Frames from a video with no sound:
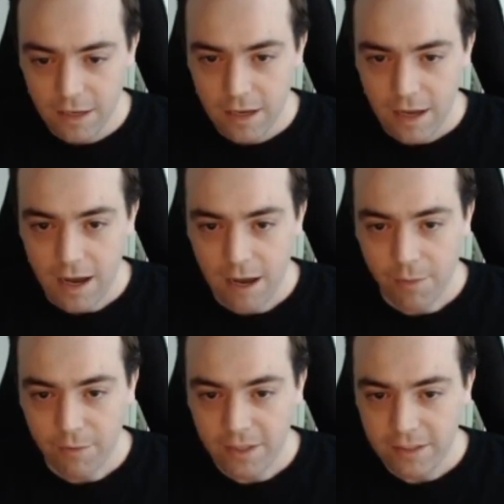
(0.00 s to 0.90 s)

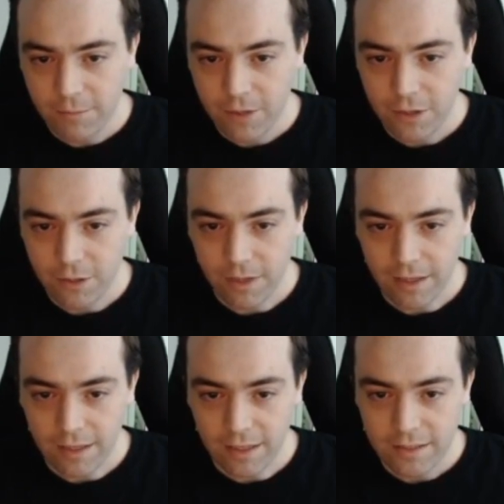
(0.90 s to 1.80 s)
The reason we're doing
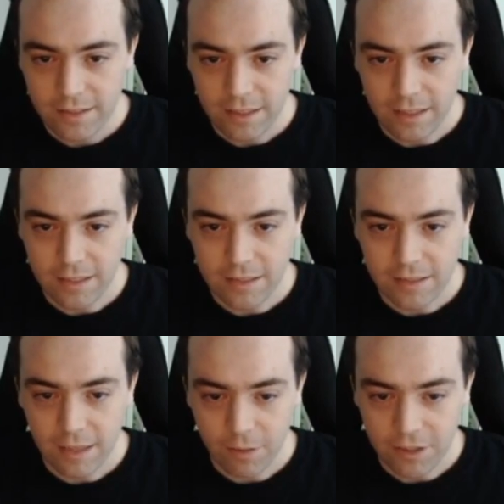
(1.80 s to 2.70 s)
this is,
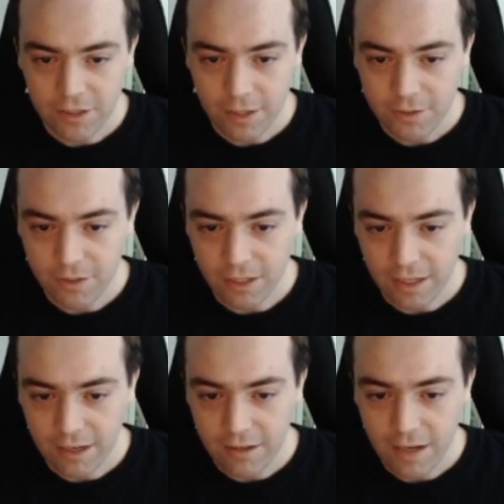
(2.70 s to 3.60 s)
I'm going to stop shooting
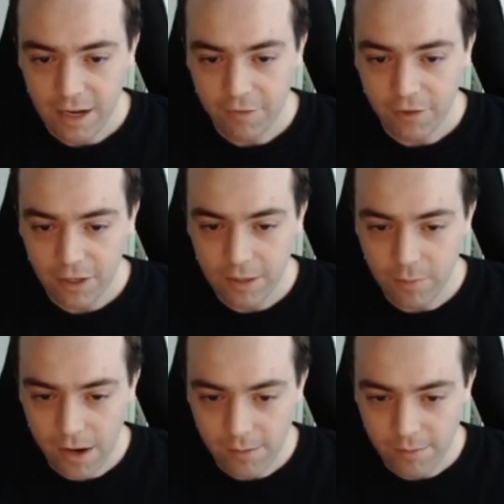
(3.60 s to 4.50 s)
here. If you look at the
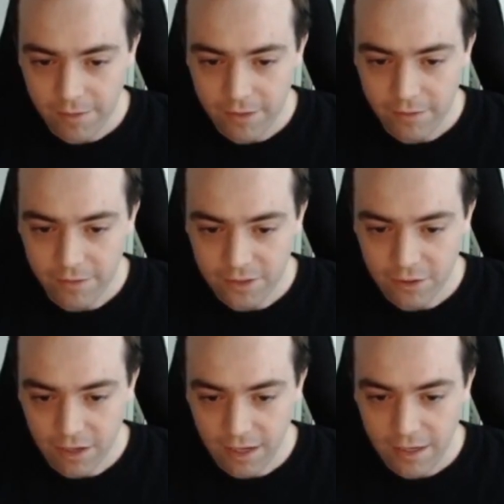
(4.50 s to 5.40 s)
bottom left of the
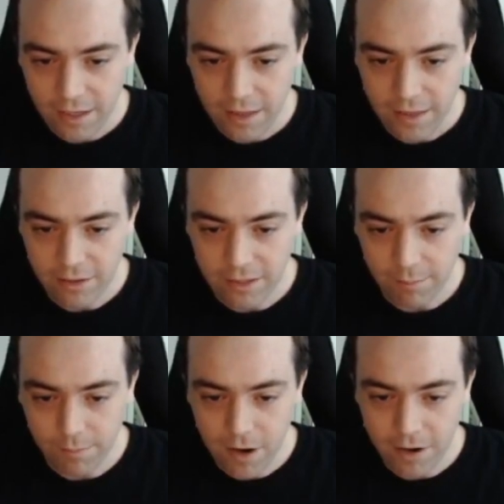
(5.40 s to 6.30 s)
screen, there's a
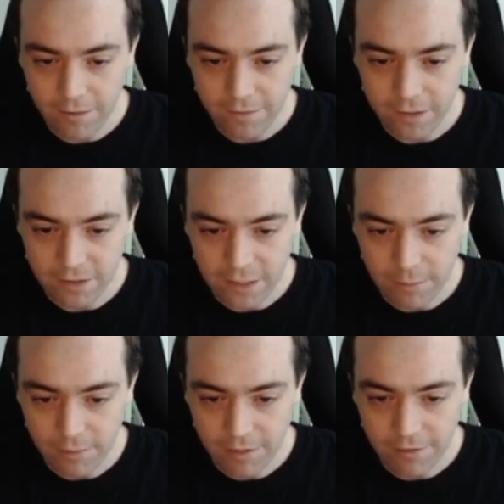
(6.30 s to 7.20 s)
bar that fills up
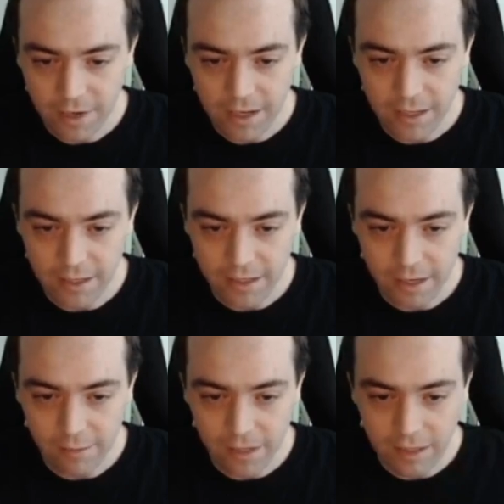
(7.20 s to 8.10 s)
whenever I kill an
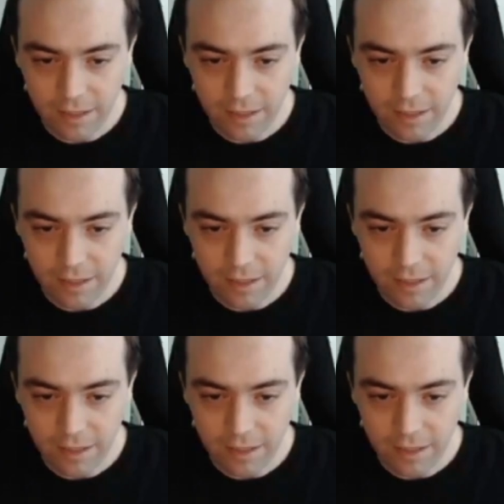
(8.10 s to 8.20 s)
enemy.